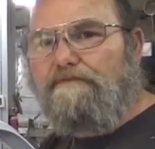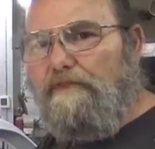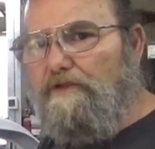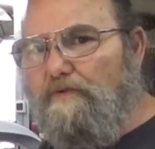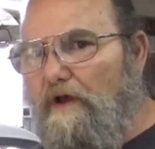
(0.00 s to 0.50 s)

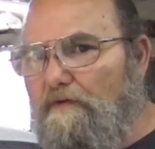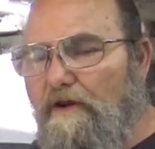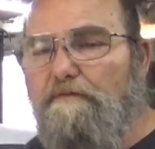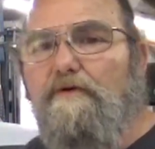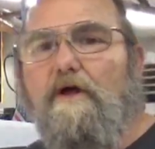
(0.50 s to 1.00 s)
That's why I want
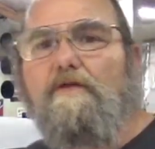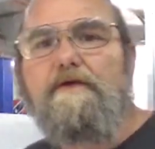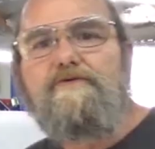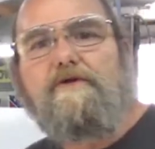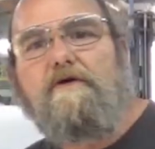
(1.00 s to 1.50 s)
him to put all that
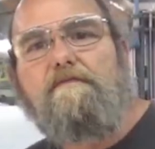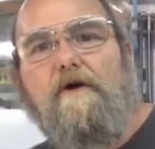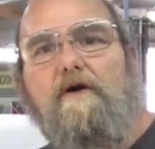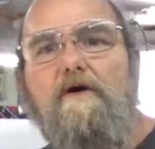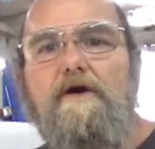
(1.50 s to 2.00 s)
stuff
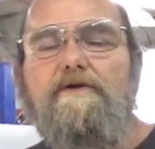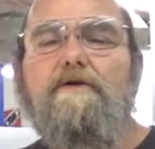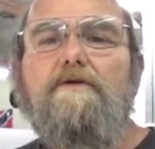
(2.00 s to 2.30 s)
on.